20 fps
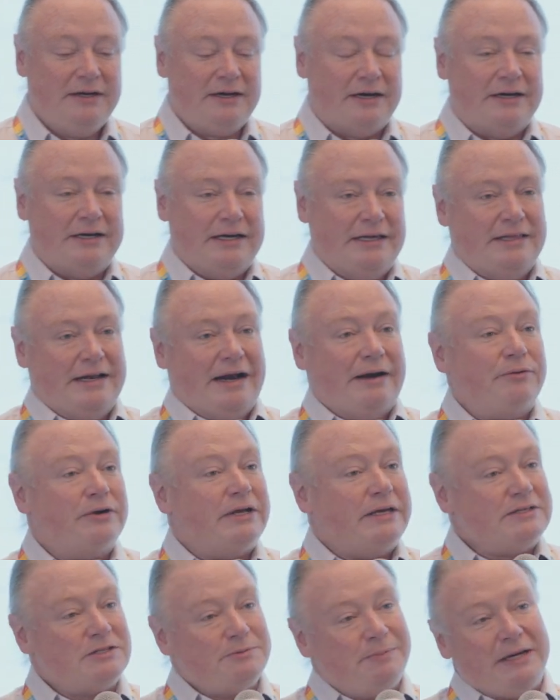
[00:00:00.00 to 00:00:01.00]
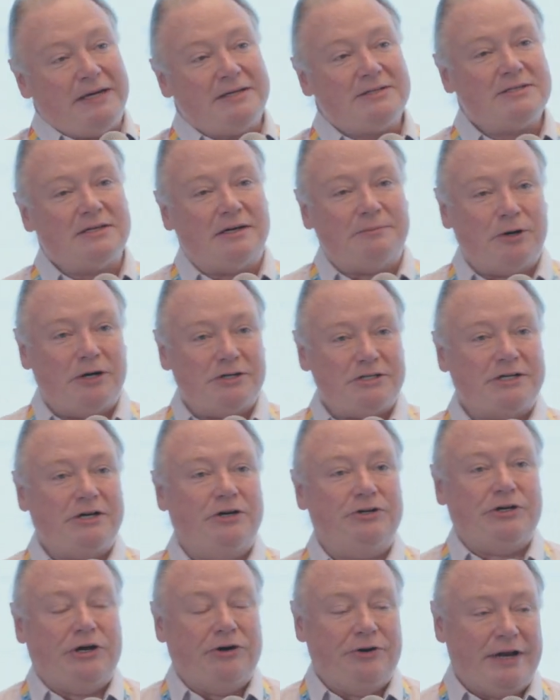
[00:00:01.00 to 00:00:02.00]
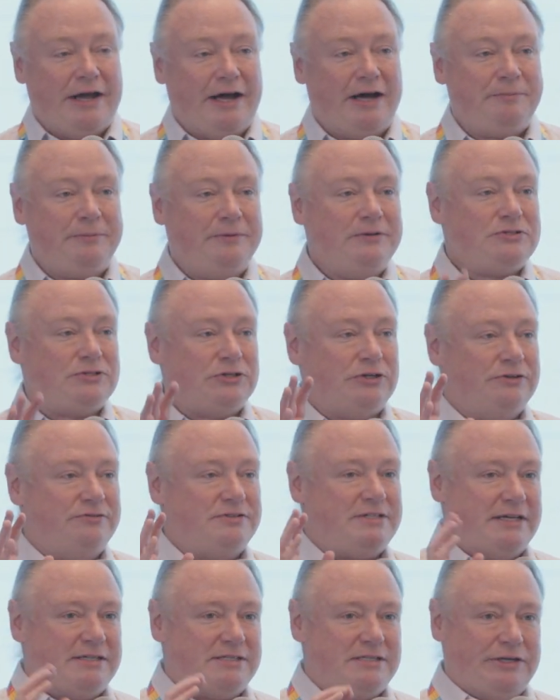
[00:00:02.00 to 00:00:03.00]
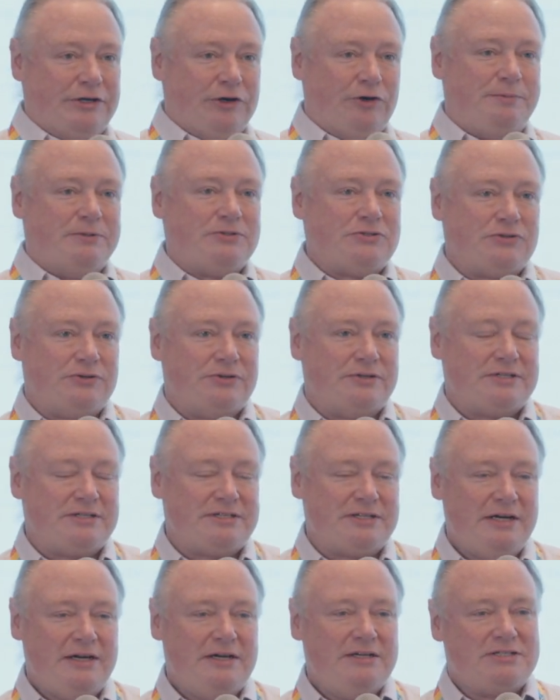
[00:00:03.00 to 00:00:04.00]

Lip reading: In the networking space, a project called ONAP serves as the open source